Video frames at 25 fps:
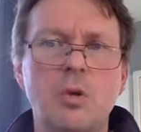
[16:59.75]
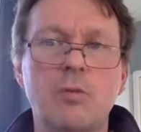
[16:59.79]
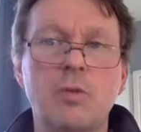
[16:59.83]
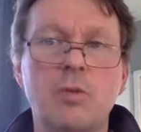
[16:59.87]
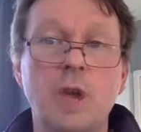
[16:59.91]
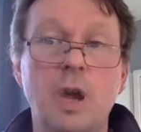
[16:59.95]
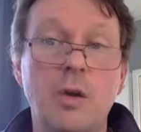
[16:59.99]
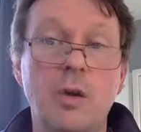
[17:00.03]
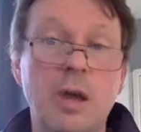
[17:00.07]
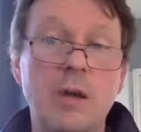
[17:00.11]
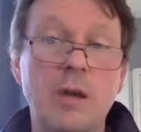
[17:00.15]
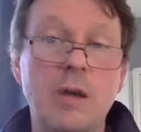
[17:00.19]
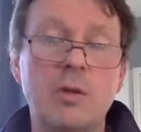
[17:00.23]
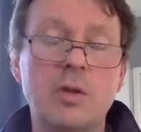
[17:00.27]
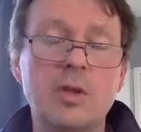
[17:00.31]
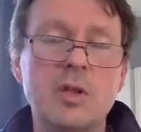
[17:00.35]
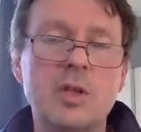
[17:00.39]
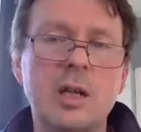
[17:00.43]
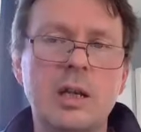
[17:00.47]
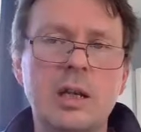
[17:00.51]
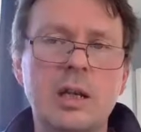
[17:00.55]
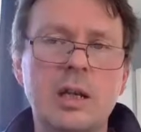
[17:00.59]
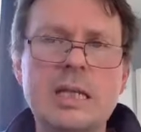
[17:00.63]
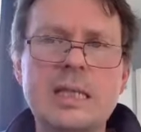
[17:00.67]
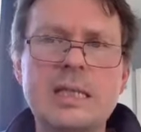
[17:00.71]
of coherence,
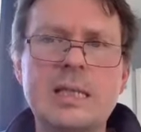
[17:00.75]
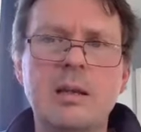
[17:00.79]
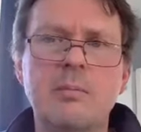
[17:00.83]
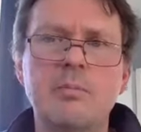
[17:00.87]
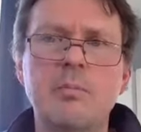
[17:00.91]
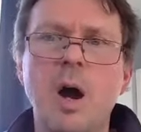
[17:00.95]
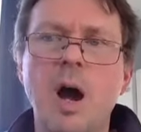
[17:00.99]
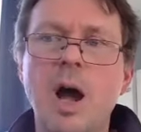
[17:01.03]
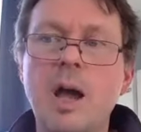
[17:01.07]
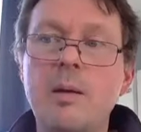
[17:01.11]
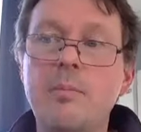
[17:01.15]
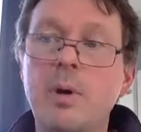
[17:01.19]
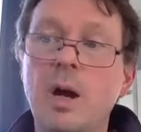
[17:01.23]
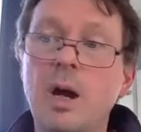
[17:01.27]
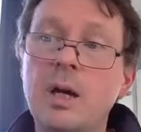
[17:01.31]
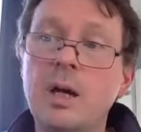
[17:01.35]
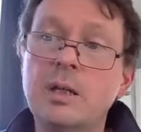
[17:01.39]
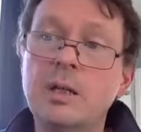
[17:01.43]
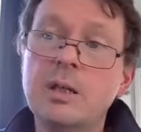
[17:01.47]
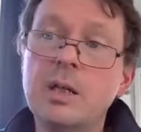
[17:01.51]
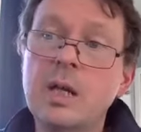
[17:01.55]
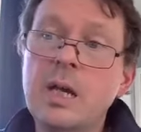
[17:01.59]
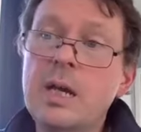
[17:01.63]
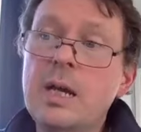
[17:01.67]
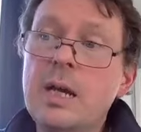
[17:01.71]
at least in my
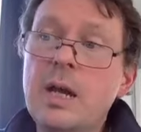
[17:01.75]
mind.